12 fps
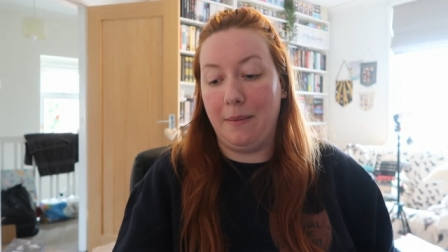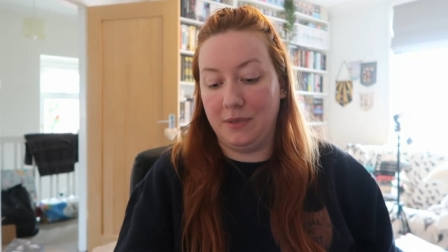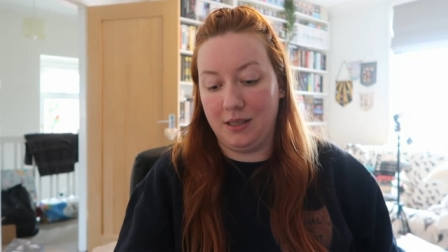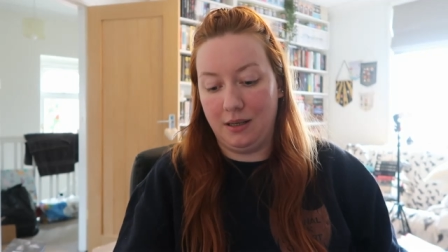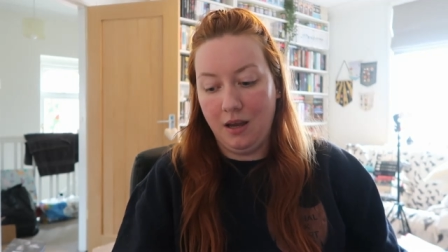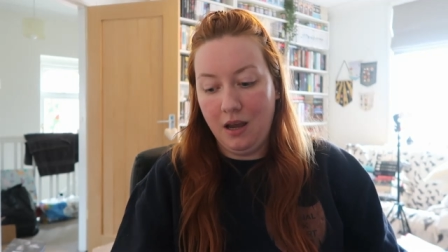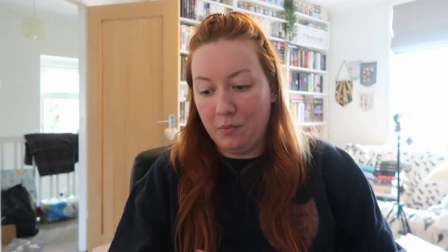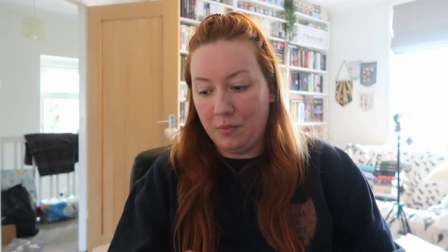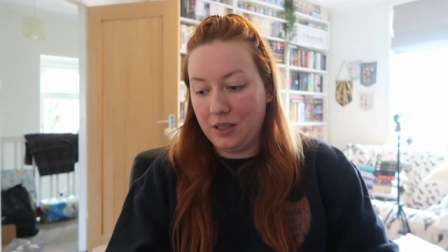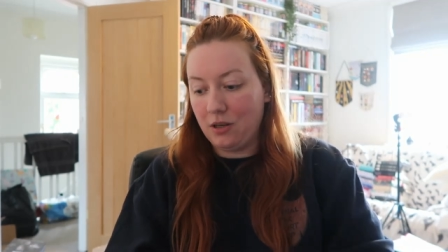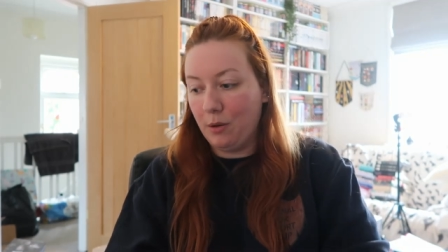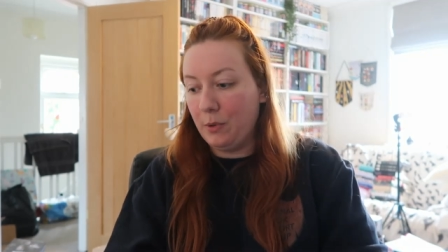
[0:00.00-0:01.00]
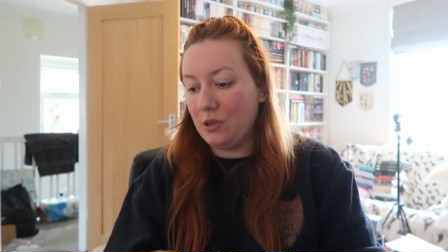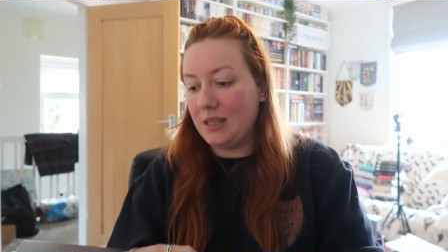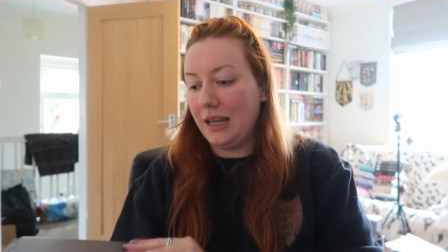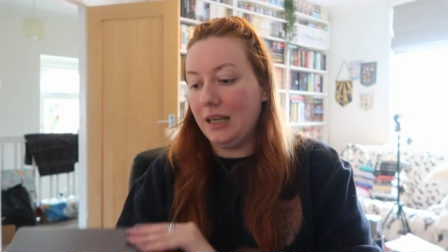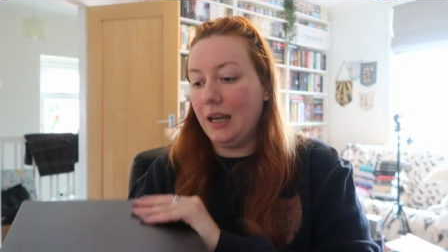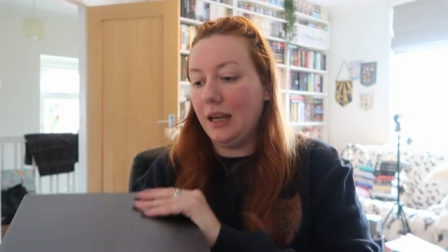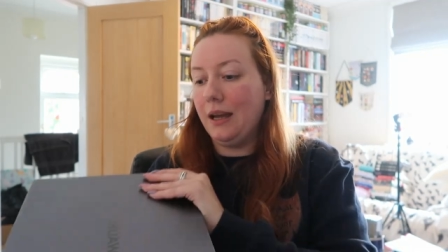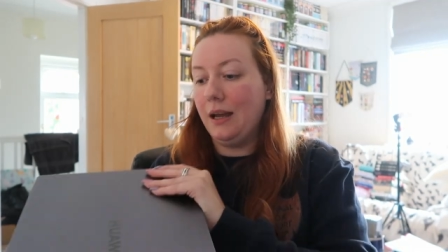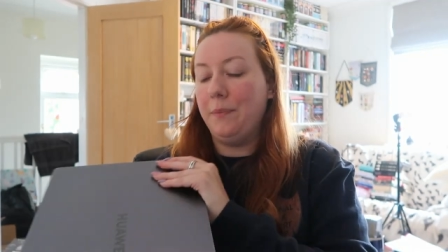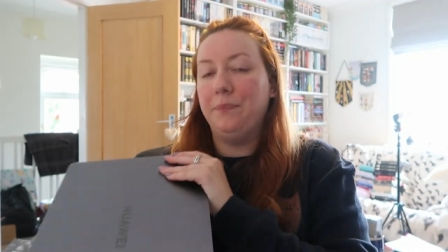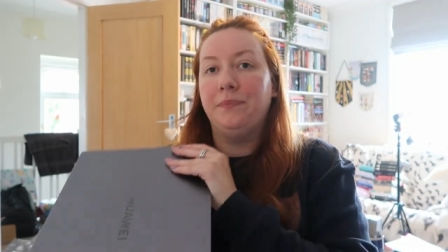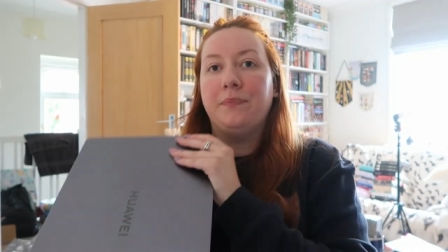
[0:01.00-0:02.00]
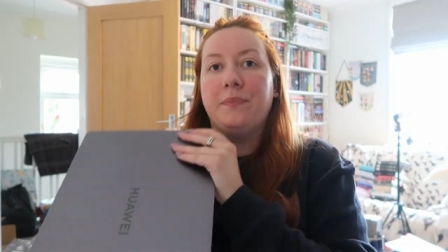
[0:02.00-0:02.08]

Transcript: Amazon, but it's almost like a